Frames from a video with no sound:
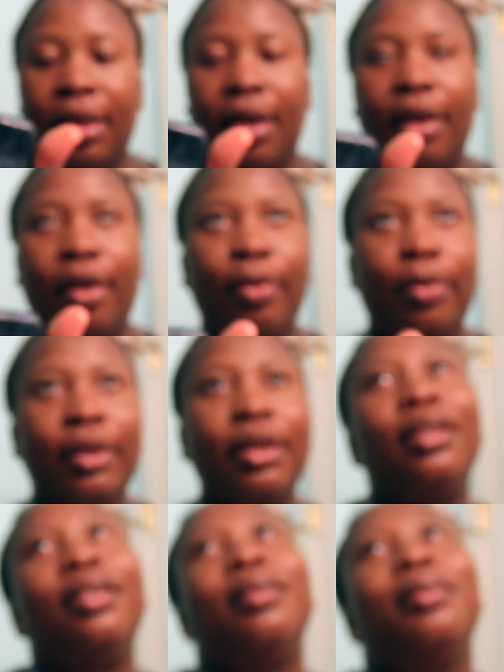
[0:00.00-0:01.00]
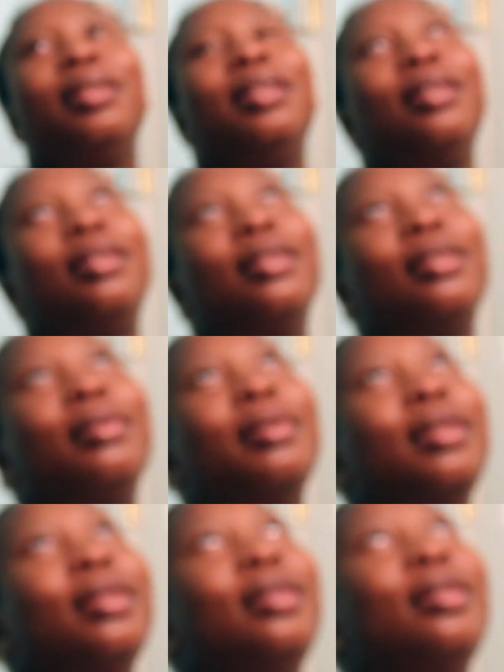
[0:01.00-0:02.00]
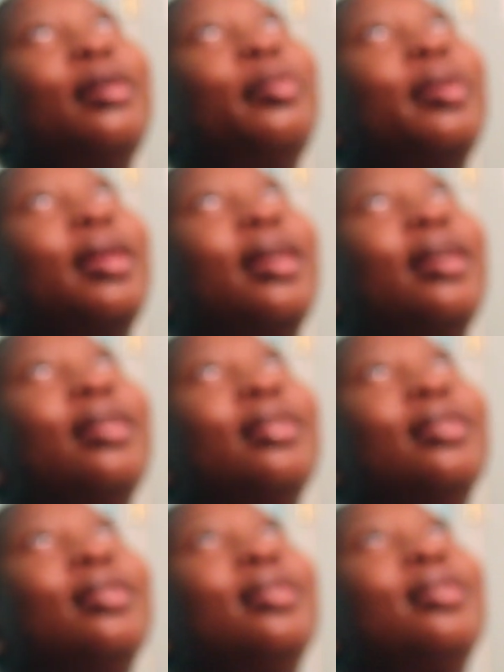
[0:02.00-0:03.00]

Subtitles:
what's the soap again?